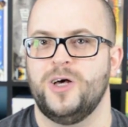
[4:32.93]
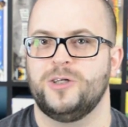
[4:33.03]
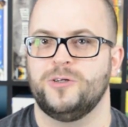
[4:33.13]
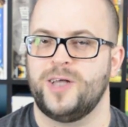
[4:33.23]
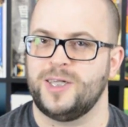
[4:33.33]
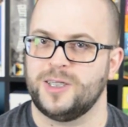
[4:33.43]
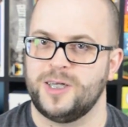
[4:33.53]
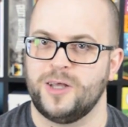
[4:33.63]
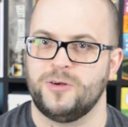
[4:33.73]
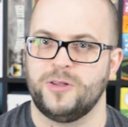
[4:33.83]
So that's
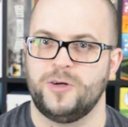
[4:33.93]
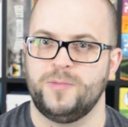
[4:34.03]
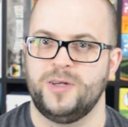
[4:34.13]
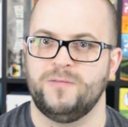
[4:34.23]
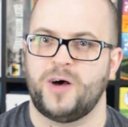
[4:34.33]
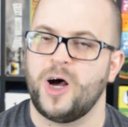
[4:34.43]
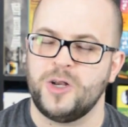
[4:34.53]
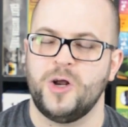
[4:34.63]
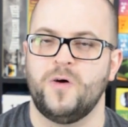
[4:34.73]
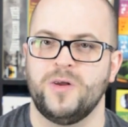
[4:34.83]
another little bit of
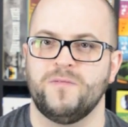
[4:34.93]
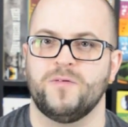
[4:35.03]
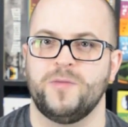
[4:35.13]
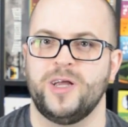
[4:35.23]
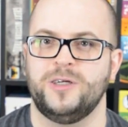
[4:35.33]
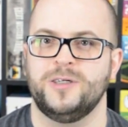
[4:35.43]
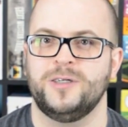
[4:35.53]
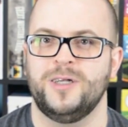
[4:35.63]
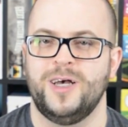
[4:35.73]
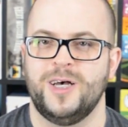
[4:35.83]
unknown information.